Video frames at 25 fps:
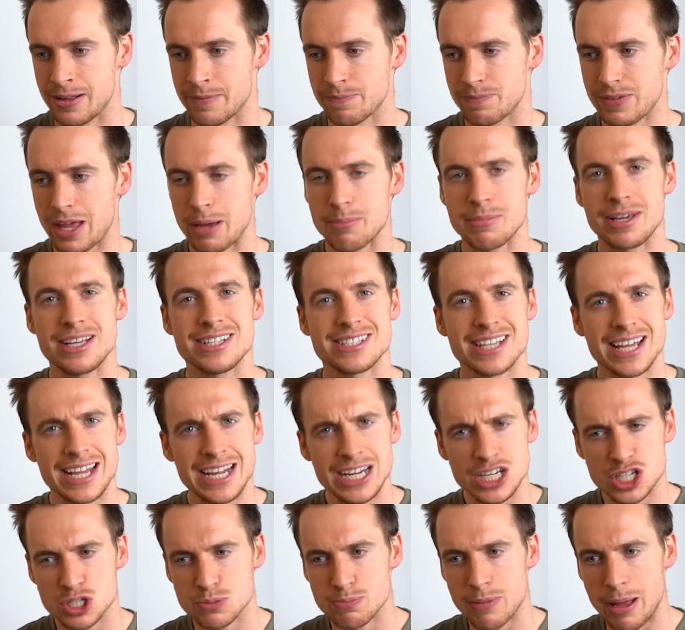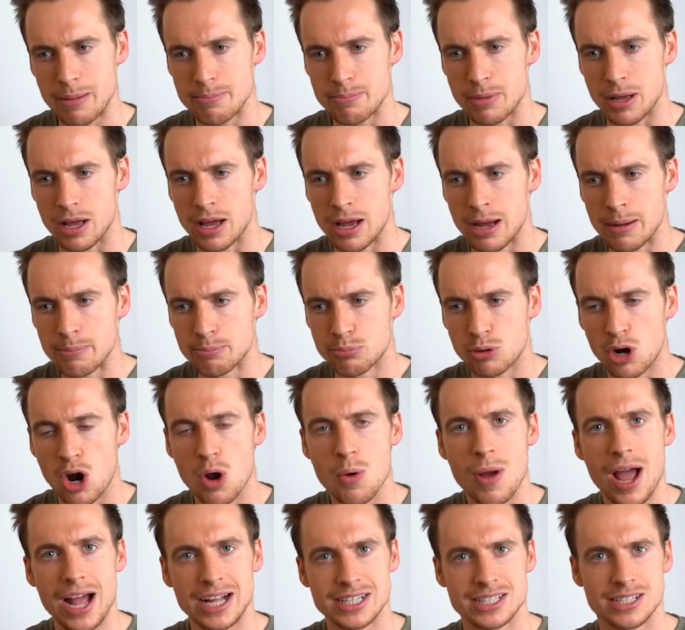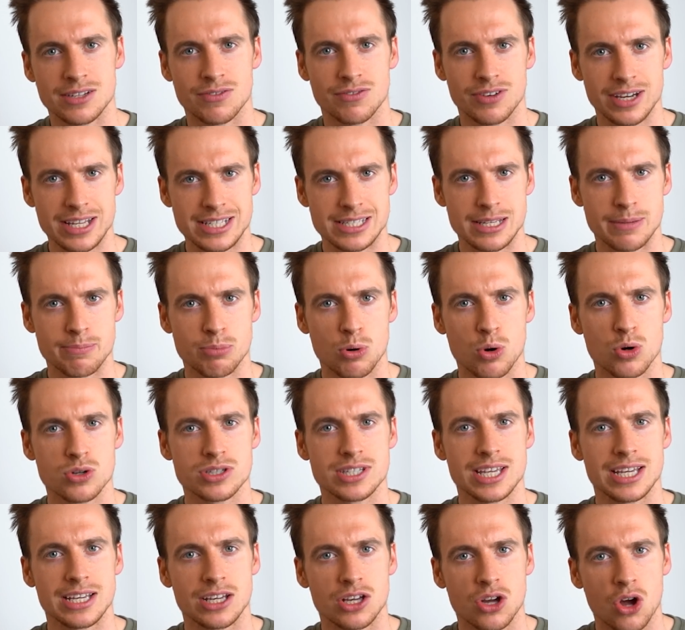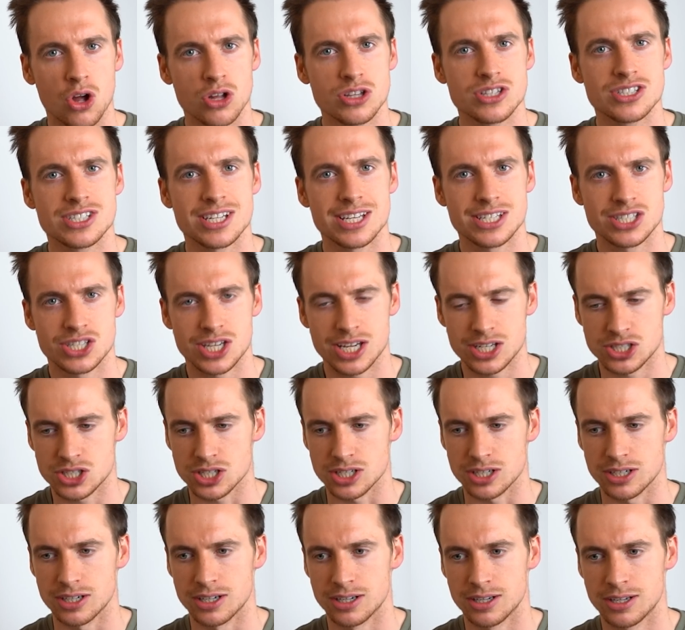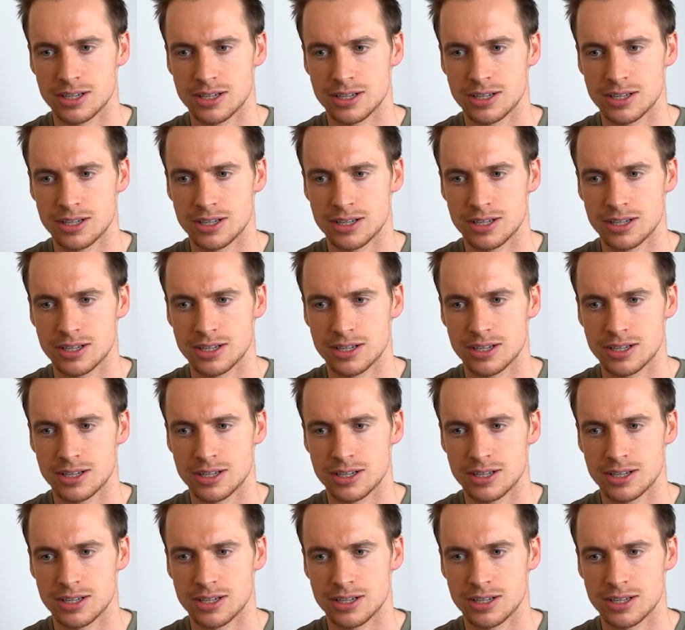that means each member proactively supporting God's decision,